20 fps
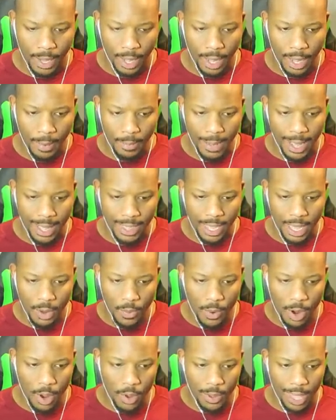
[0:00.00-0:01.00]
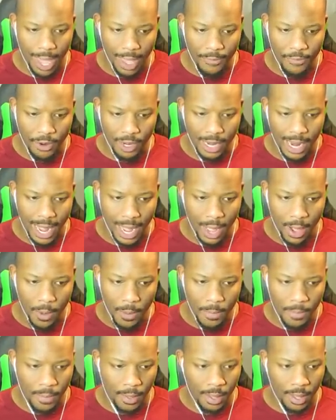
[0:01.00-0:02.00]
Um, I think we're okay for
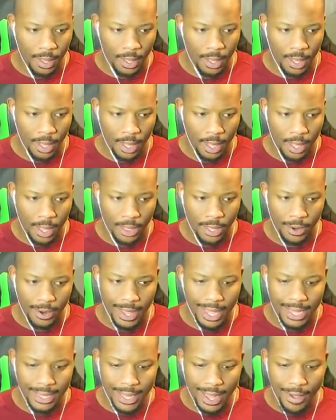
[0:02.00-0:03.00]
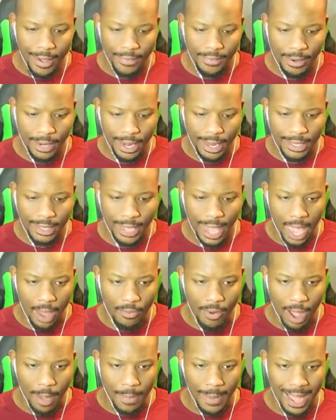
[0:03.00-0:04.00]
now. There is, however, an
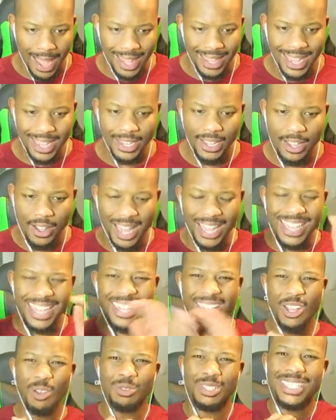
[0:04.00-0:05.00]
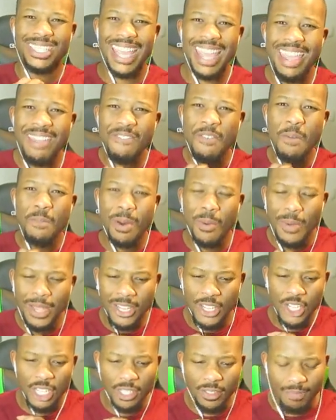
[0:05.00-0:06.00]
escape route back. I need to go. I need to go save him, but we
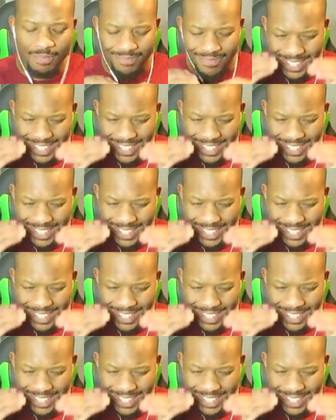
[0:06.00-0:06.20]
just.